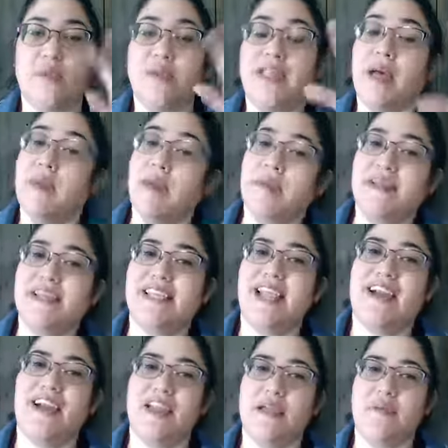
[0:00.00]
But that might be
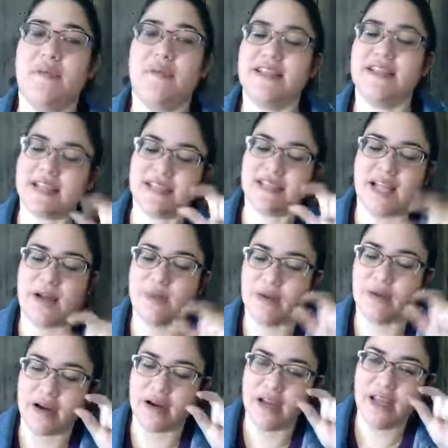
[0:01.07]
scary because that's not
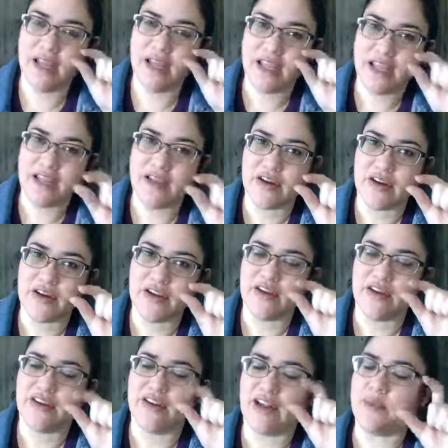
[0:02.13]
where you're, you're,
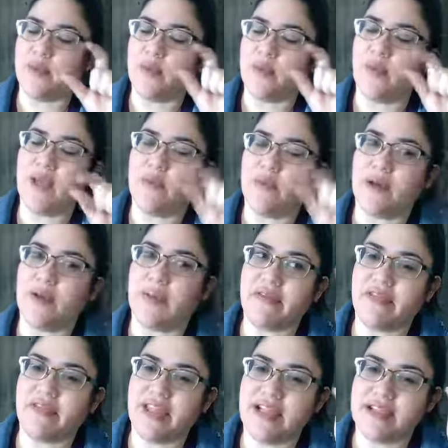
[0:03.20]
you're like, but wait, what
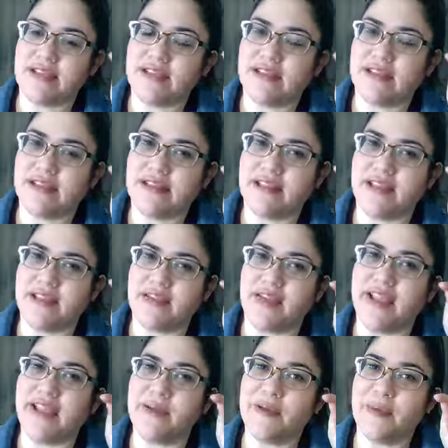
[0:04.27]
about this?
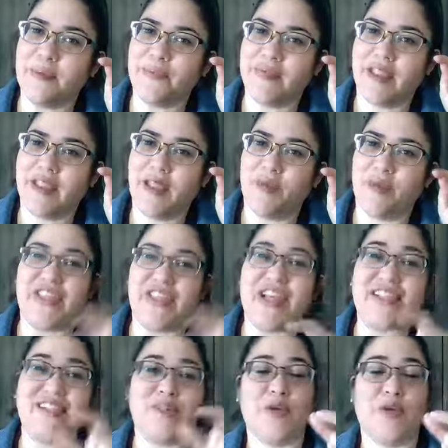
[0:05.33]
Right? But
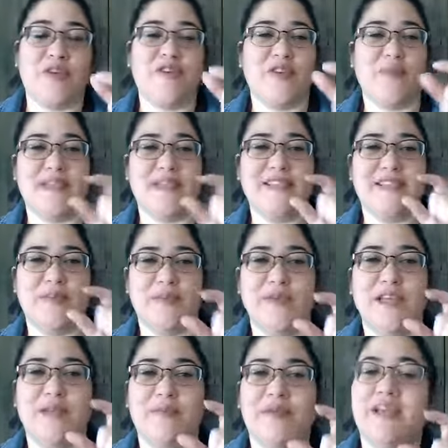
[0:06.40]
that's the perfect place to be
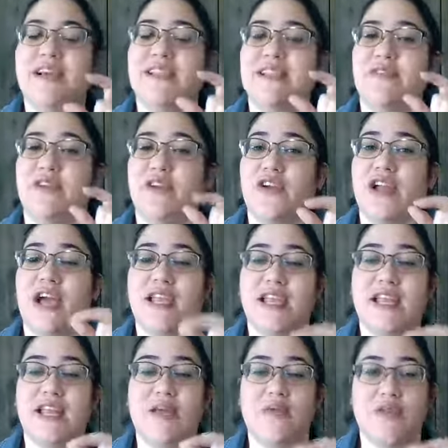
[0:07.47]
in because if you're not
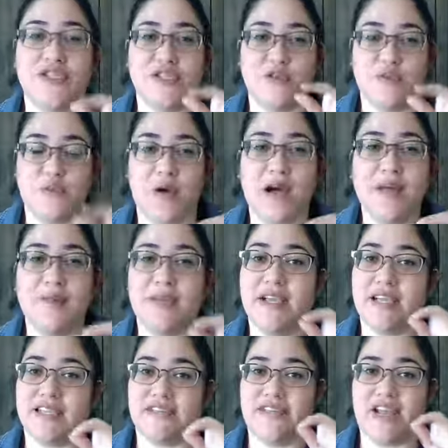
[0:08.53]
getting what you want
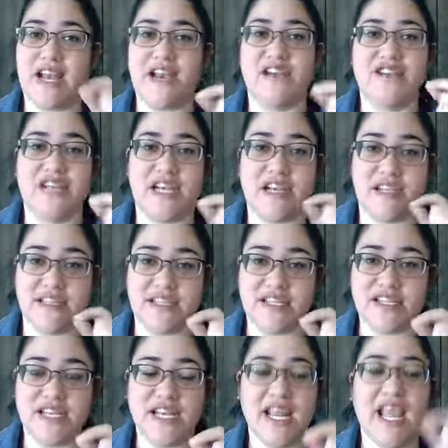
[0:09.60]
because of an energetic
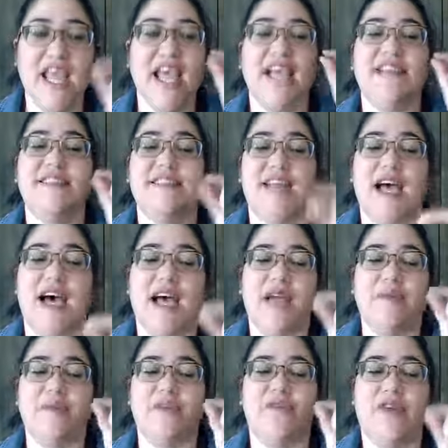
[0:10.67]
addiction, it's time
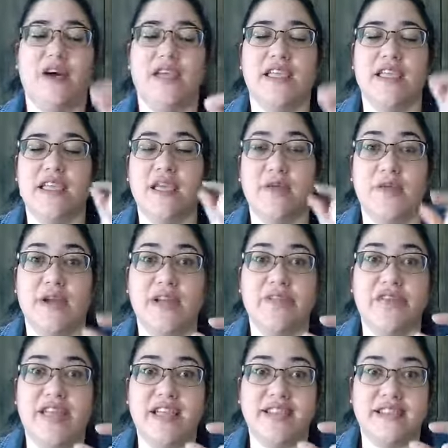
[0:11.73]
to fucking get rid of
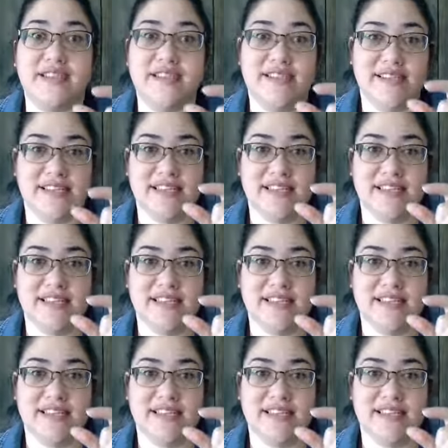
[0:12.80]
it.